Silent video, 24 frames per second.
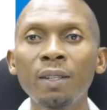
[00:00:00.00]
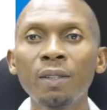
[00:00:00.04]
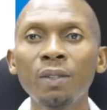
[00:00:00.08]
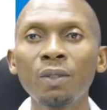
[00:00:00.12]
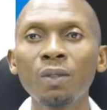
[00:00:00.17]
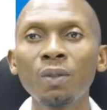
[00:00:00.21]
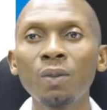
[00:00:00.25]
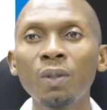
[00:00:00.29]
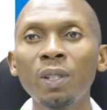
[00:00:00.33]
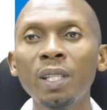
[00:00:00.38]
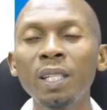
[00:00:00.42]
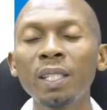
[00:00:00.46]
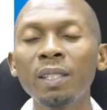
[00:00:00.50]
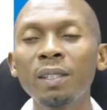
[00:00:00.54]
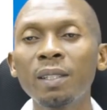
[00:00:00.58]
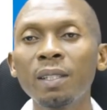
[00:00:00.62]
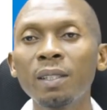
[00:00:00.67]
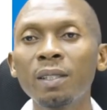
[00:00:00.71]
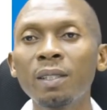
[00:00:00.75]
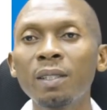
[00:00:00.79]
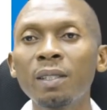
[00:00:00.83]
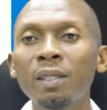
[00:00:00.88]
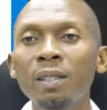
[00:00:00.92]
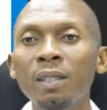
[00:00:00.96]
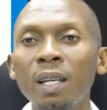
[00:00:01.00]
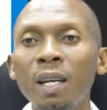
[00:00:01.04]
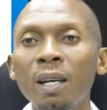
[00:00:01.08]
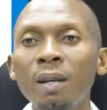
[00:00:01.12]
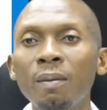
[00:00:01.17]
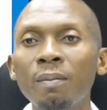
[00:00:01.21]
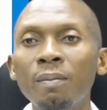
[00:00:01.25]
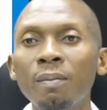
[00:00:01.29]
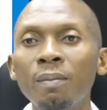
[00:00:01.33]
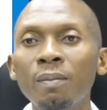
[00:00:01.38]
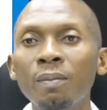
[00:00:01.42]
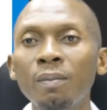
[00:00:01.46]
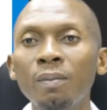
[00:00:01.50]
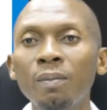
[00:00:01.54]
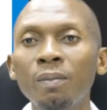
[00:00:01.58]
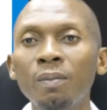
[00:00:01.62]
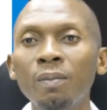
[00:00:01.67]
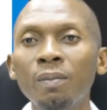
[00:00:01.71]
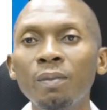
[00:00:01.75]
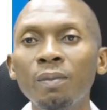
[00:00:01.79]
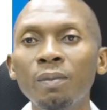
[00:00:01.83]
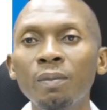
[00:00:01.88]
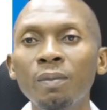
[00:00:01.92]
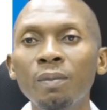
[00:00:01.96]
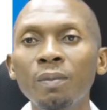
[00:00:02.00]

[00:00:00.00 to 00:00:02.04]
So this is, um,